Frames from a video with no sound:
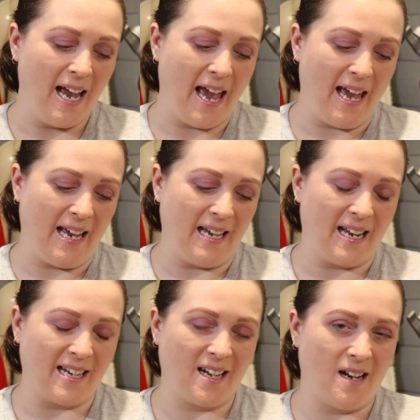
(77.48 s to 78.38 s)
and
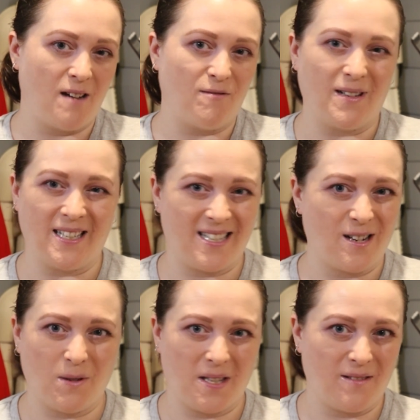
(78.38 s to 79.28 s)
I
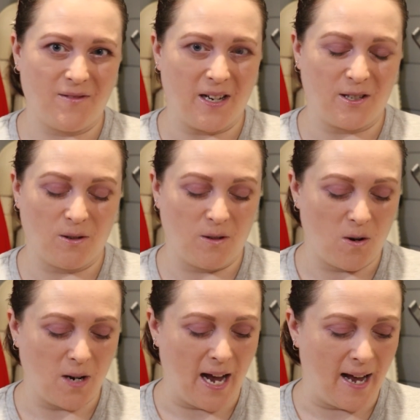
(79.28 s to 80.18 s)
stuck with it far too
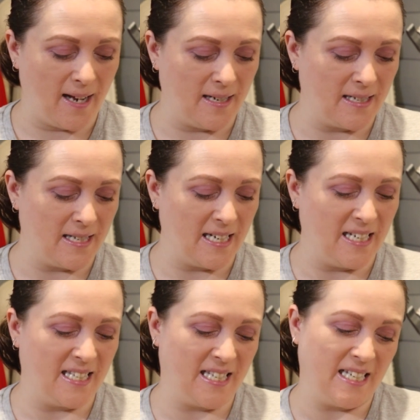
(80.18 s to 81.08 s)
long, and
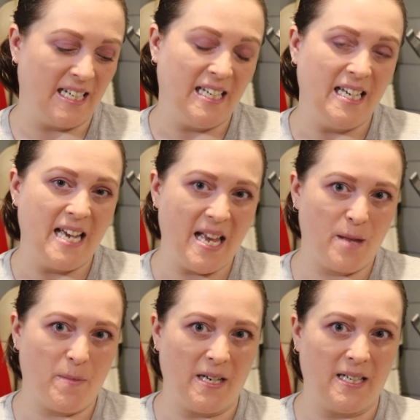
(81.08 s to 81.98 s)
it's in
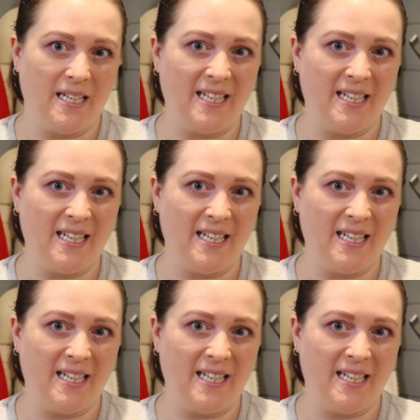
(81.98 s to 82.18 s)
the bin.